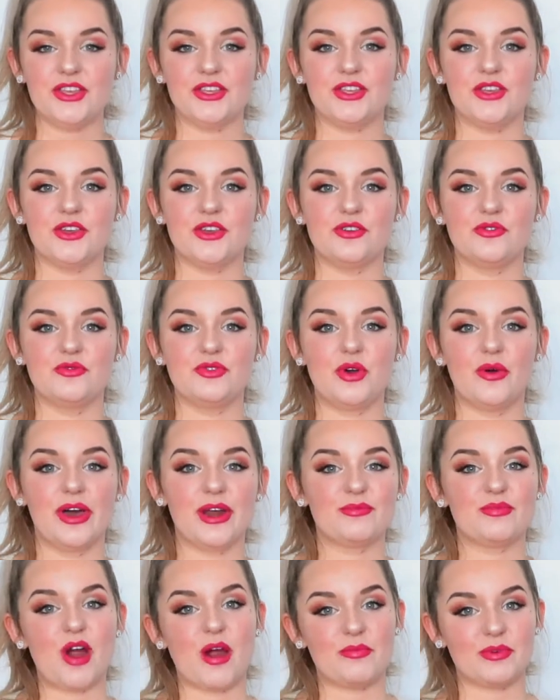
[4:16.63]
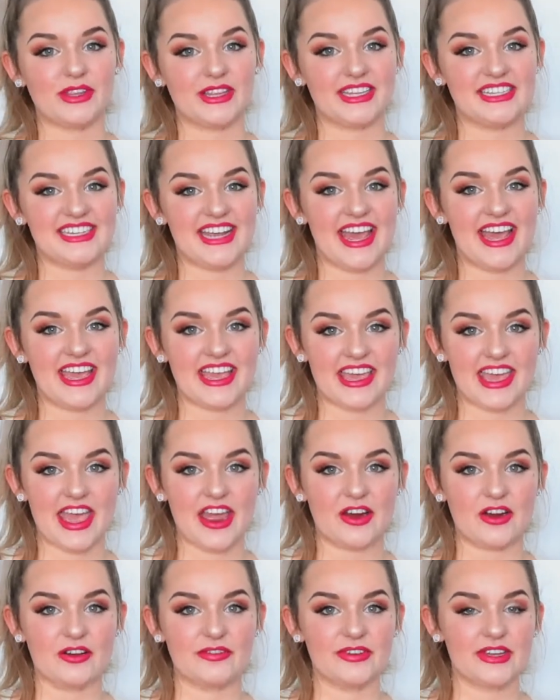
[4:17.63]
you know how to properly take
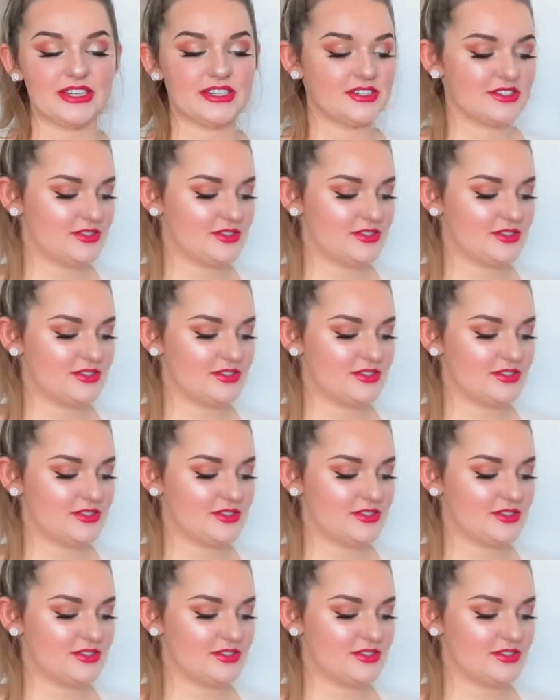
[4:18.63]
care of it.